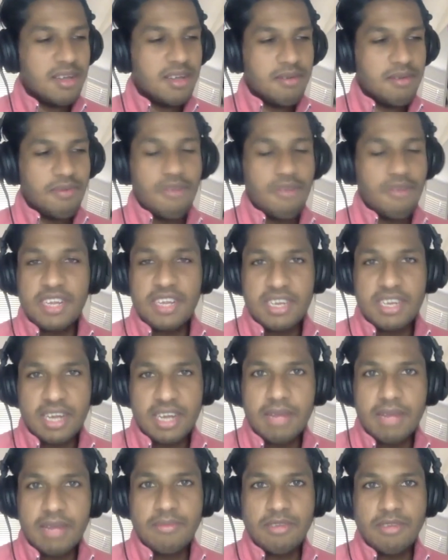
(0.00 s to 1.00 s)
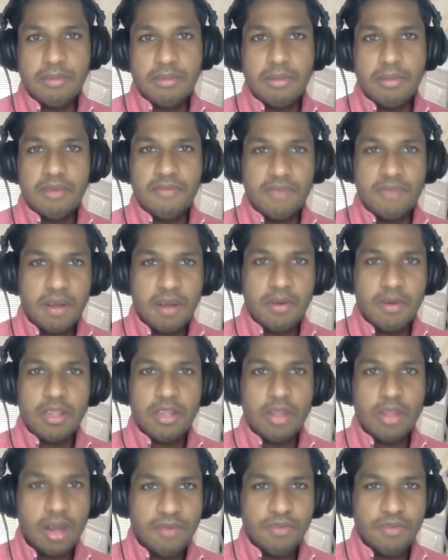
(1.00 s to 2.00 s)
50 times and be
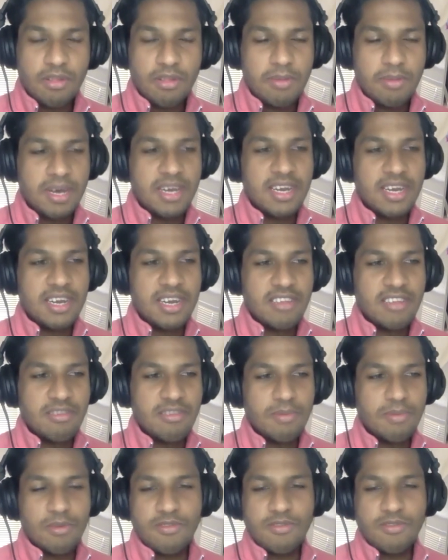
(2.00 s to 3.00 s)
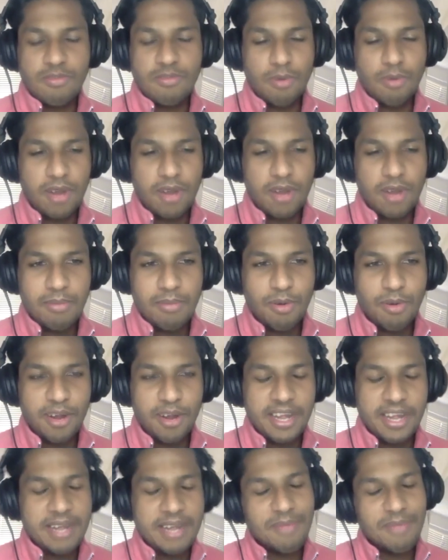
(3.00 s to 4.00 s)
very thoughtful about it, as opposed to spraying and
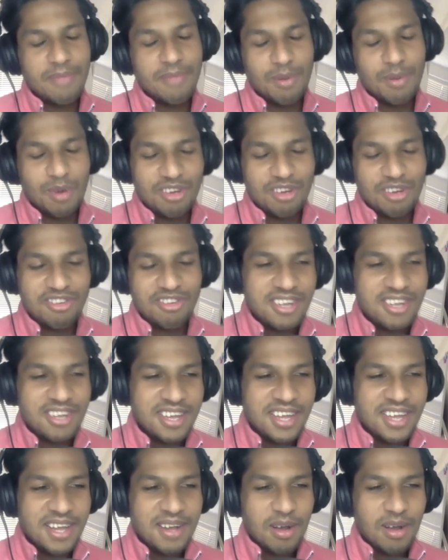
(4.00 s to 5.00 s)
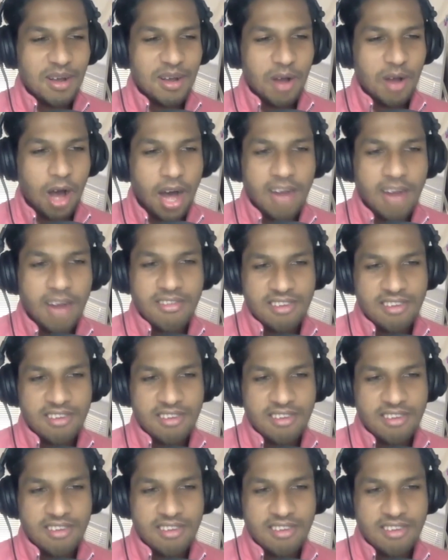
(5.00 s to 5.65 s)
praying, which honestly